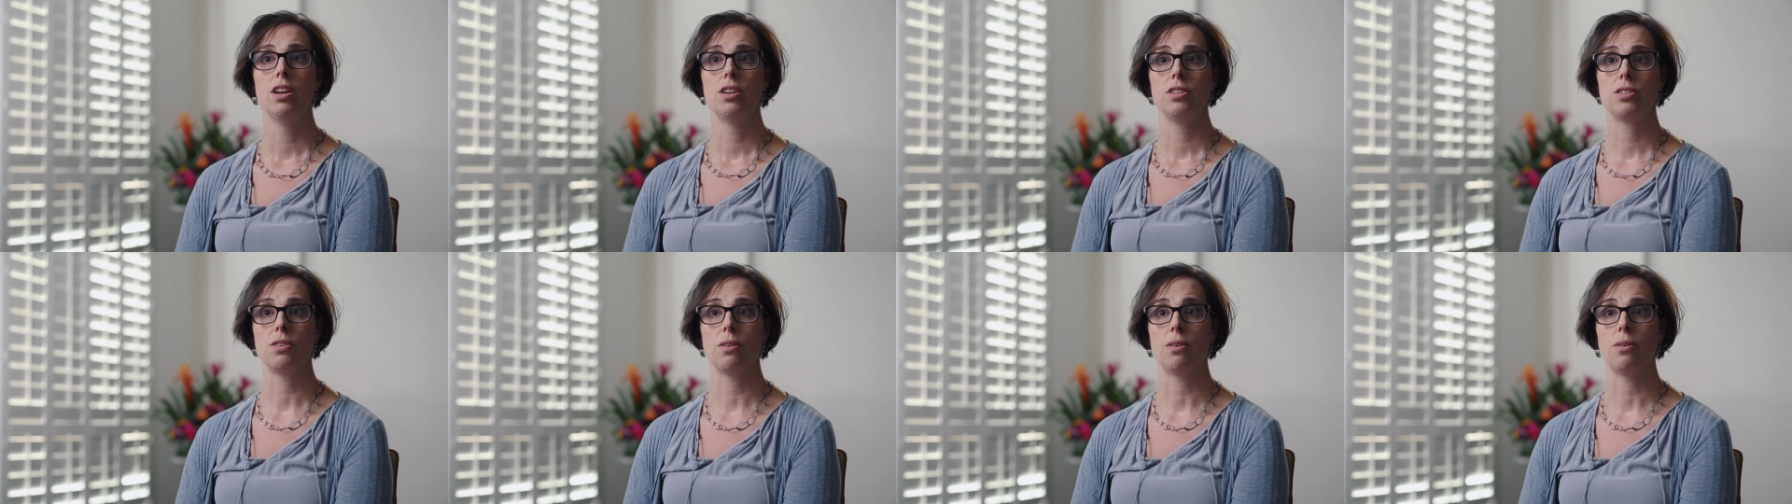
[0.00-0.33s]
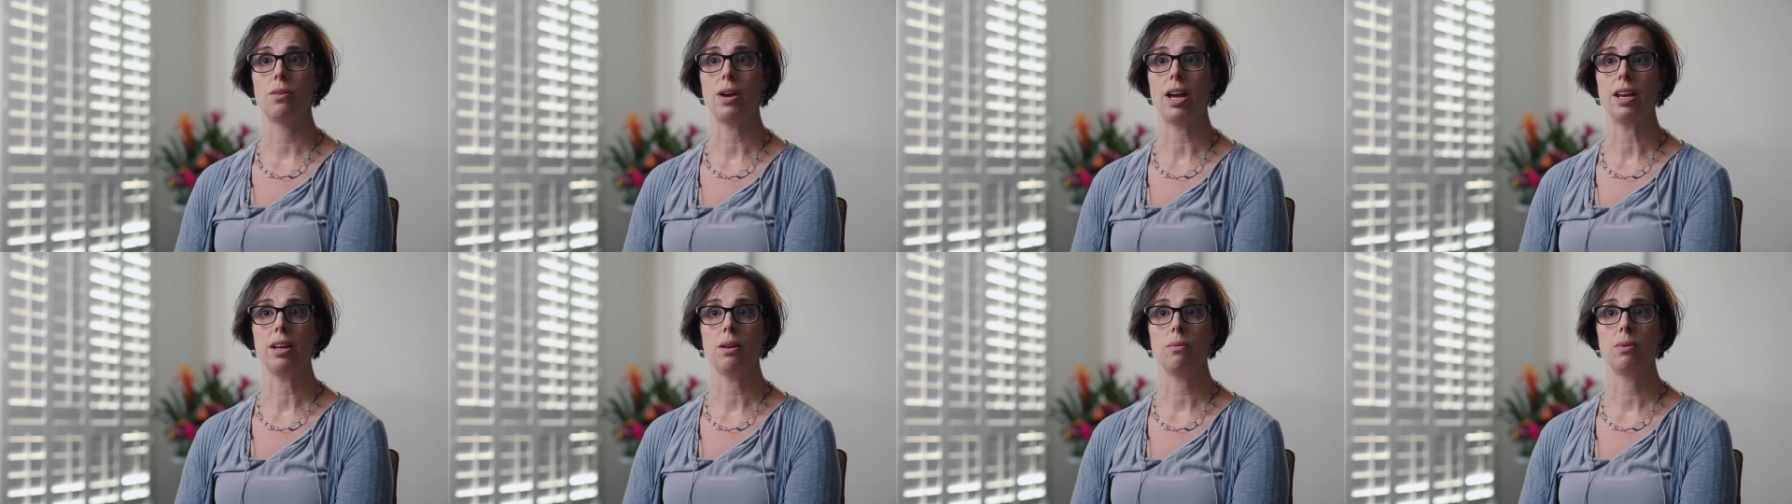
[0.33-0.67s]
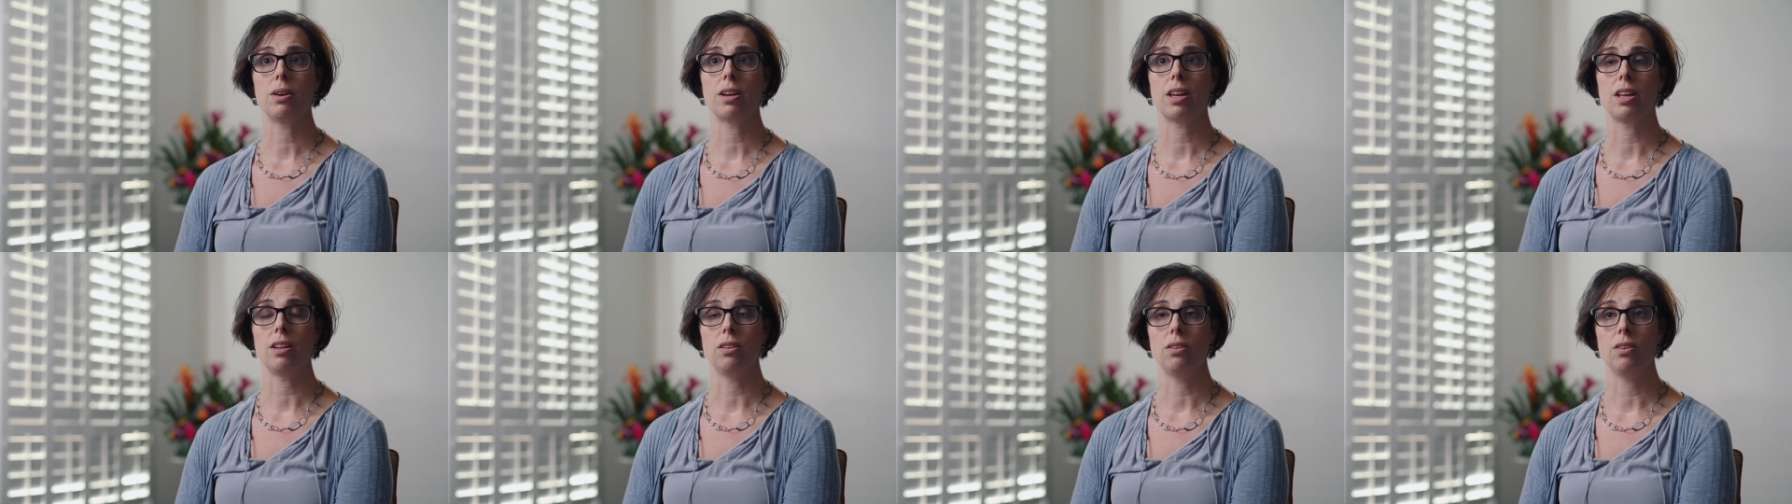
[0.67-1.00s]
So so
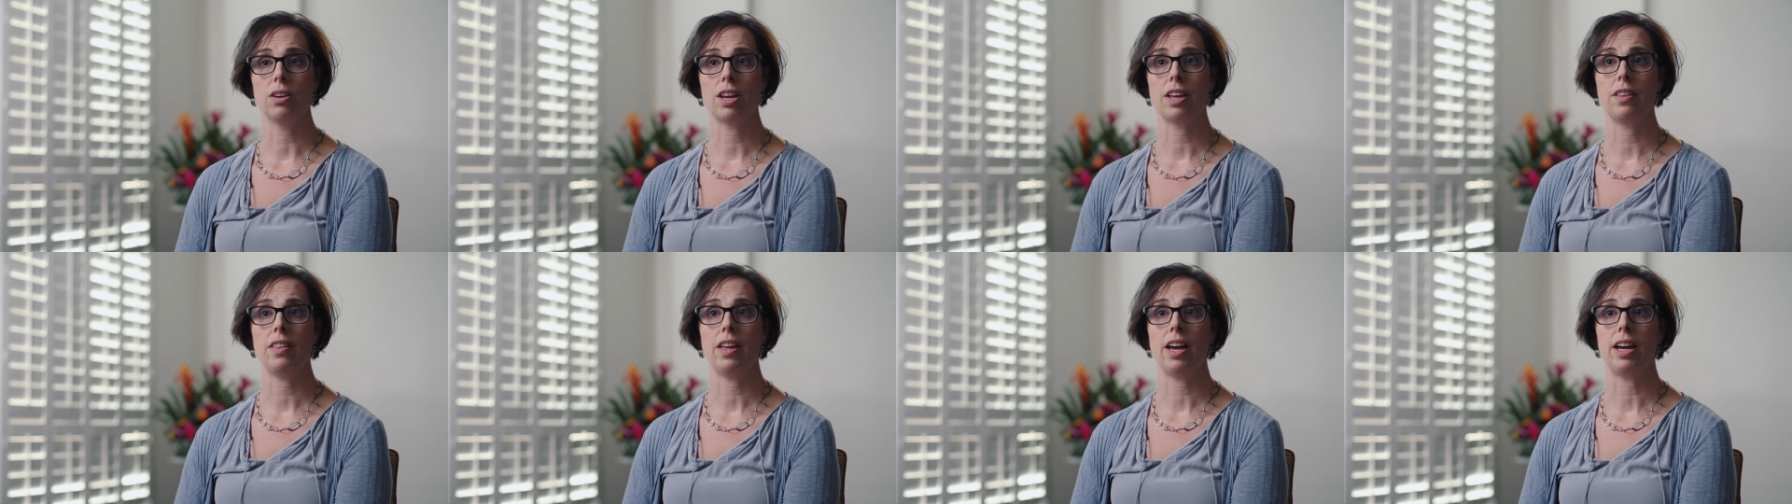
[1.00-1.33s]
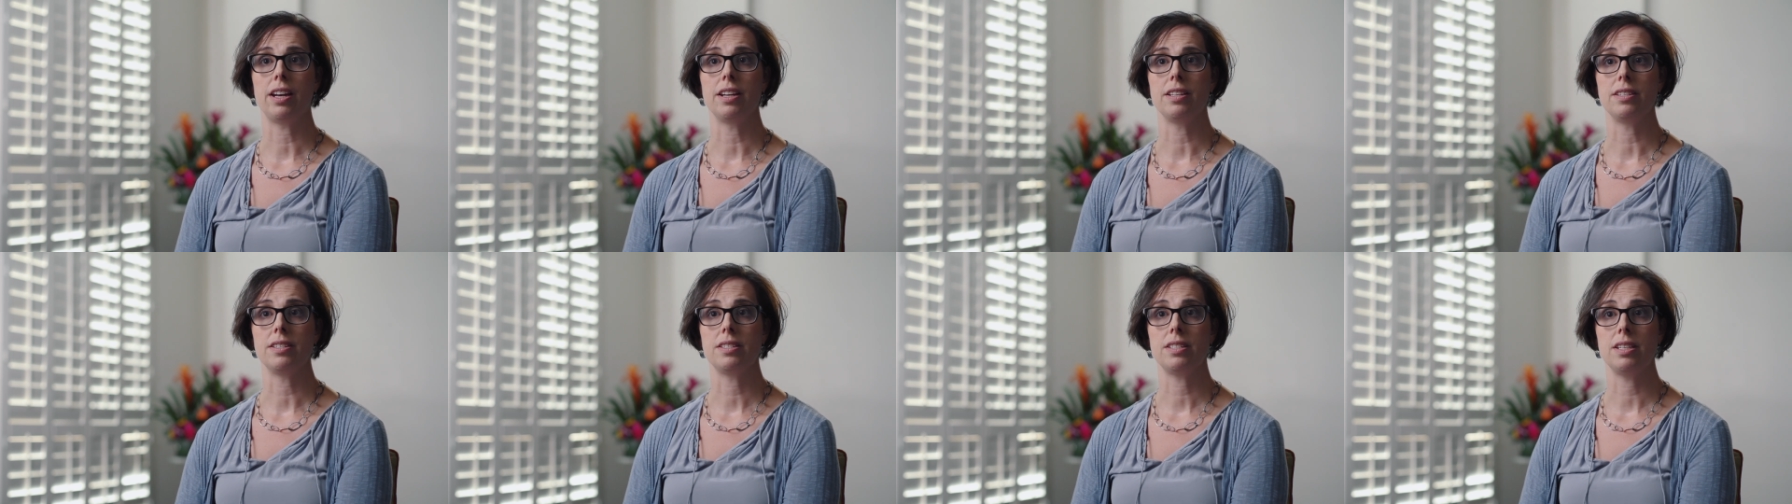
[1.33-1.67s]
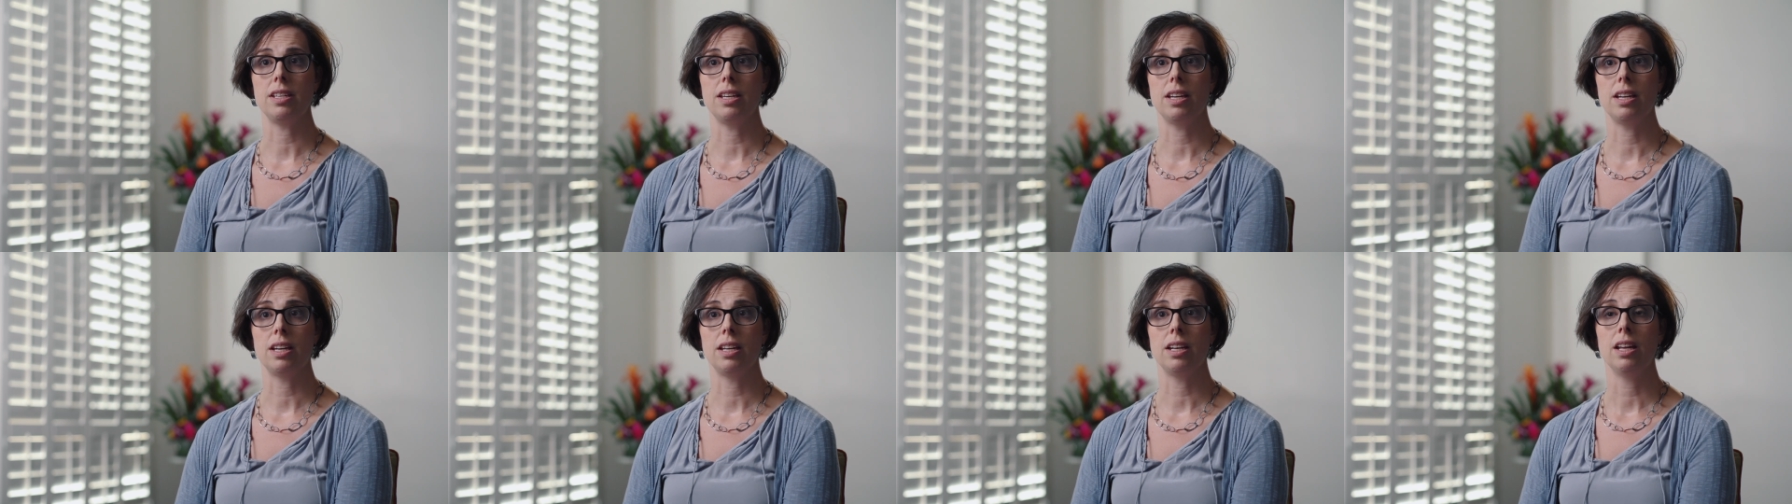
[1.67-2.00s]
anyone can look at that and
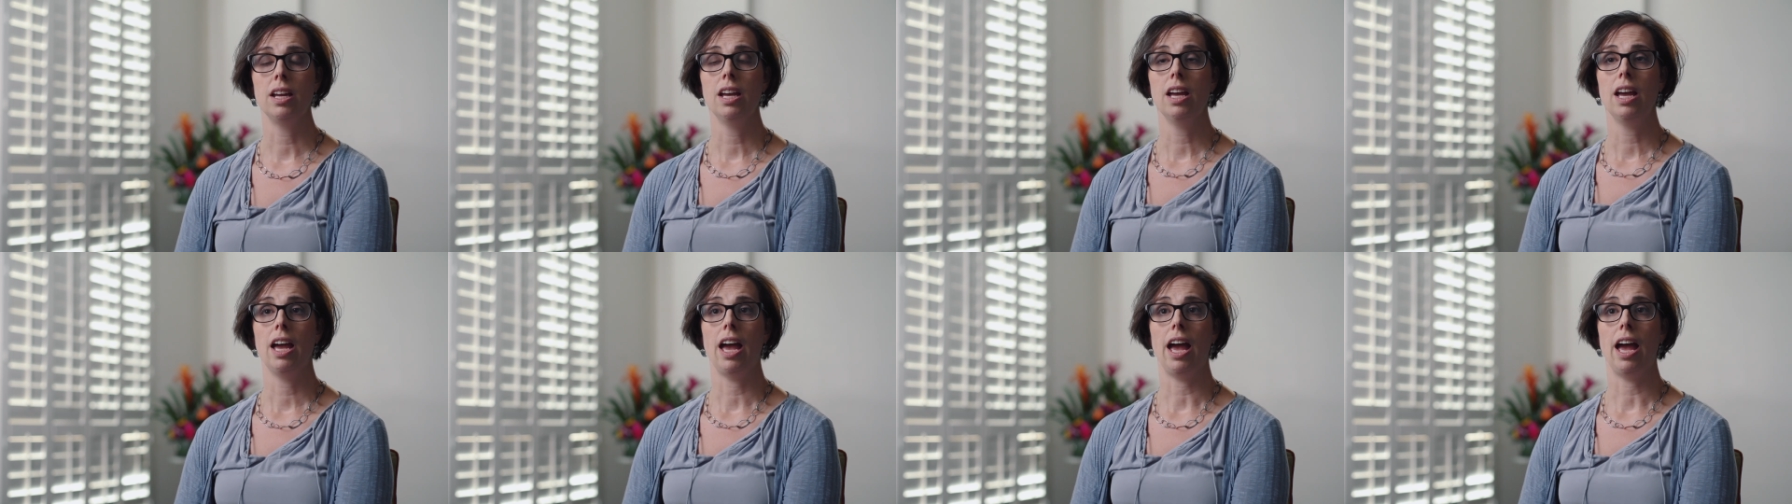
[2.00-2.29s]
see it,